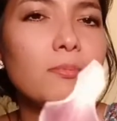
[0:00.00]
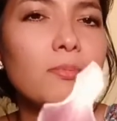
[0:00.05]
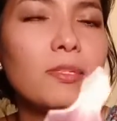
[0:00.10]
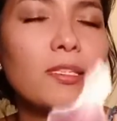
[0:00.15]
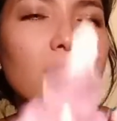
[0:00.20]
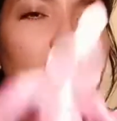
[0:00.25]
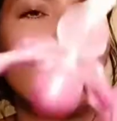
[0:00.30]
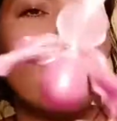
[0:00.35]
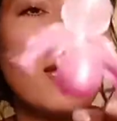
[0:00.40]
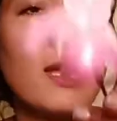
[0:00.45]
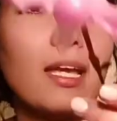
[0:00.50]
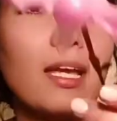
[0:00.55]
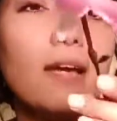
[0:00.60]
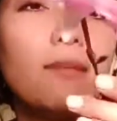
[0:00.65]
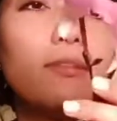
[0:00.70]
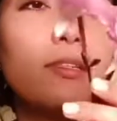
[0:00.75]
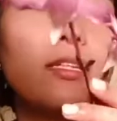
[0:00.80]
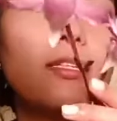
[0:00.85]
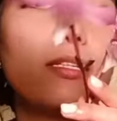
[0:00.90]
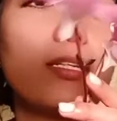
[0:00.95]
but I
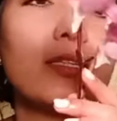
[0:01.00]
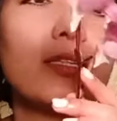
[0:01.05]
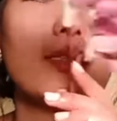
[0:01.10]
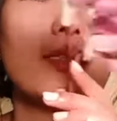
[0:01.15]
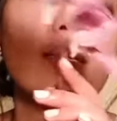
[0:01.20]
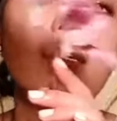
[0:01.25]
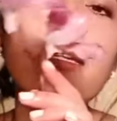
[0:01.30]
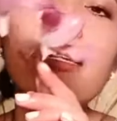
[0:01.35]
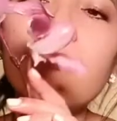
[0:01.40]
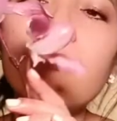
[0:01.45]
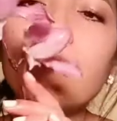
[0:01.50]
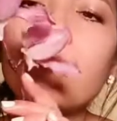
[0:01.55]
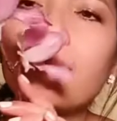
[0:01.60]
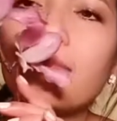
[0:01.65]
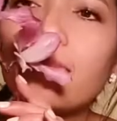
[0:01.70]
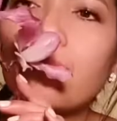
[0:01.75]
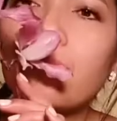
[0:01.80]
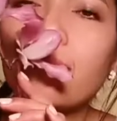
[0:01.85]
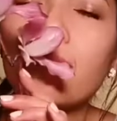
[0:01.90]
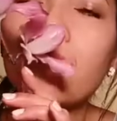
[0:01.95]
haven't detected any,
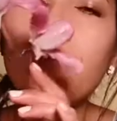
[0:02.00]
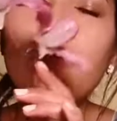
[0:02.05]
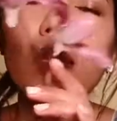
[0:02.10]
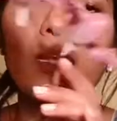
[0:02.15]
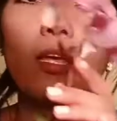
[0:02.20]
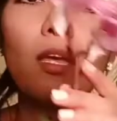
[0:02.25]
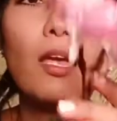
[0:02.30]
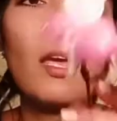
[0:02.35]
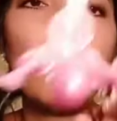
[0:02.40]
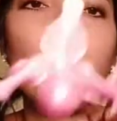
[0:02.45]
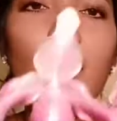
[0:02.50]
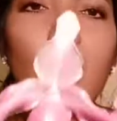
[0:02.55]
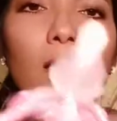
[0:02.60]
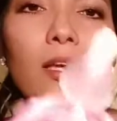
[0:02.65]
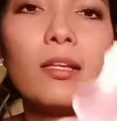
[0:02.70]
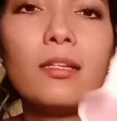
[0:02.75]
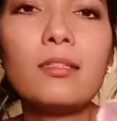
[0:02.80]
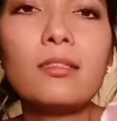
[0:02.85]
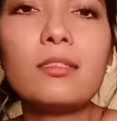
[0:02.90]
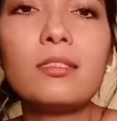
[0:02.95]

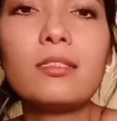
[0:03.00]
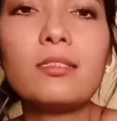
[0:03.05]
and